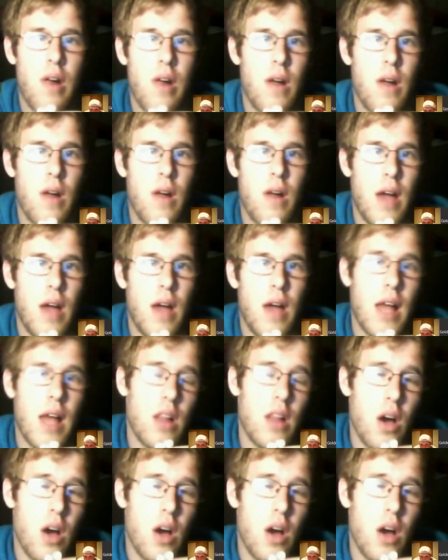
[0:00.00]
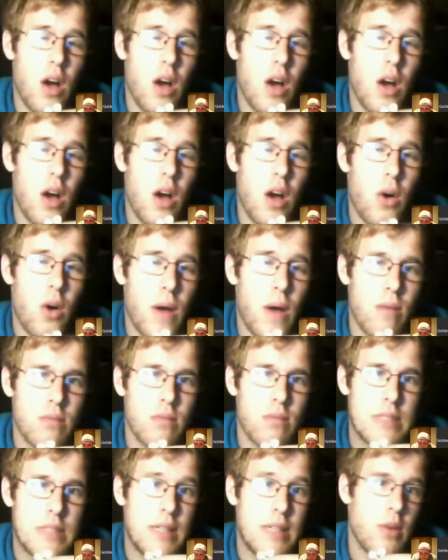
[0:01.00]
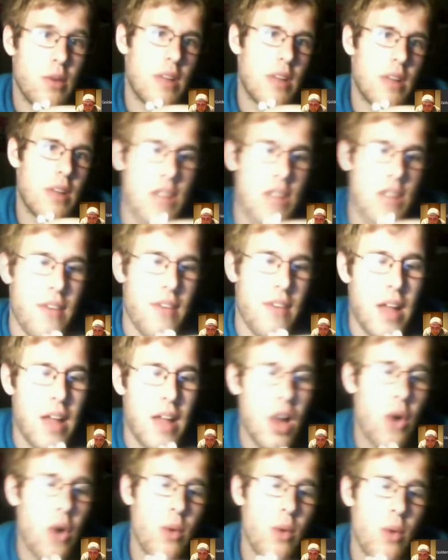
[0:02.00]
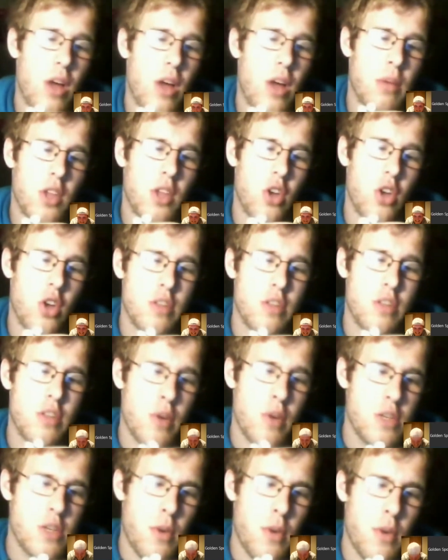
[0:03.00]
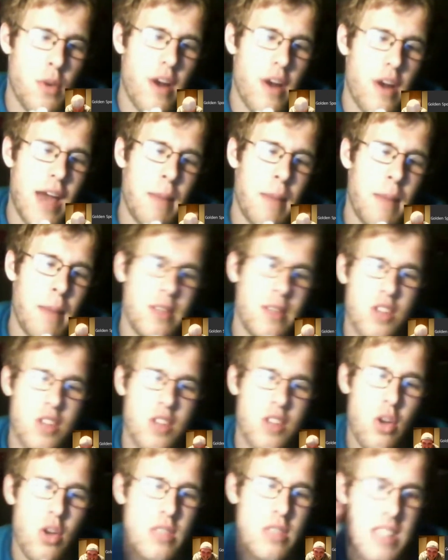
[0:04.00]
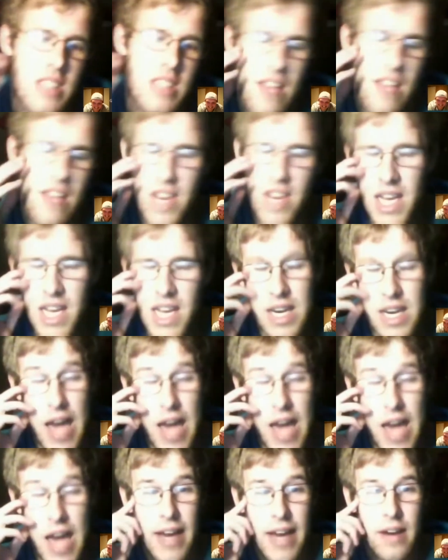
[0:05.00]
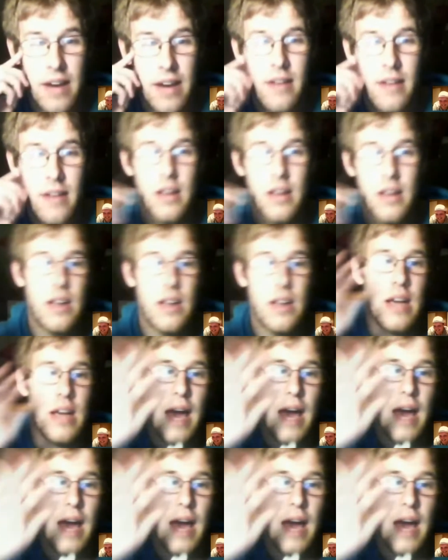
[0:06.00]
Hello, well, not Skype. Hello, and welcome to the Golden Sport Report, episode 79. I'm